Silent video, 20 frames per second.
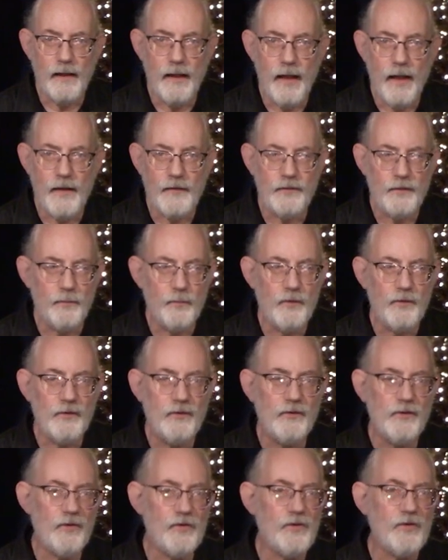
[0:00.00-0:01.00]
as a
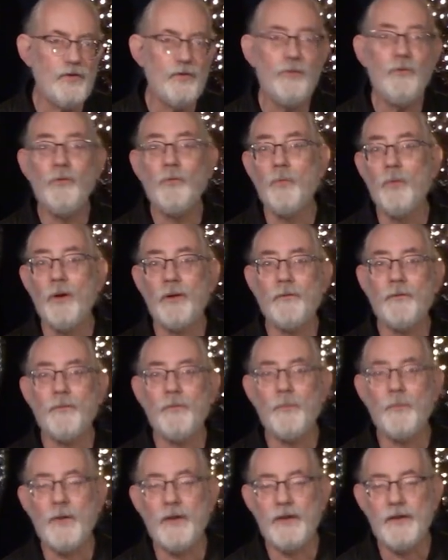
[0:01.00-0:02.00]
musician who's worked
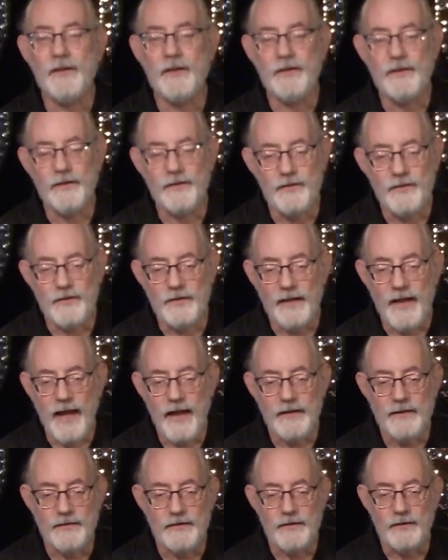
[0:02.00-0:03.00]
for many years and
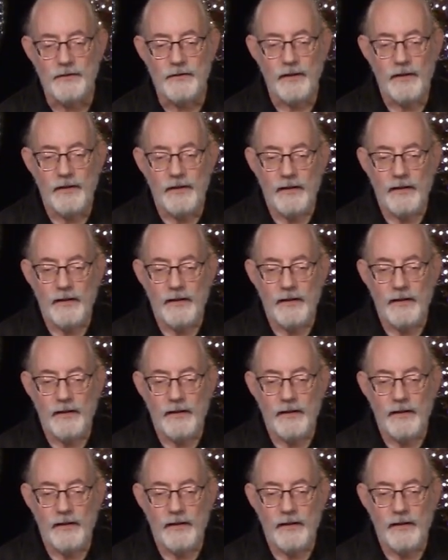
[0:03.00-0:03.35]
had to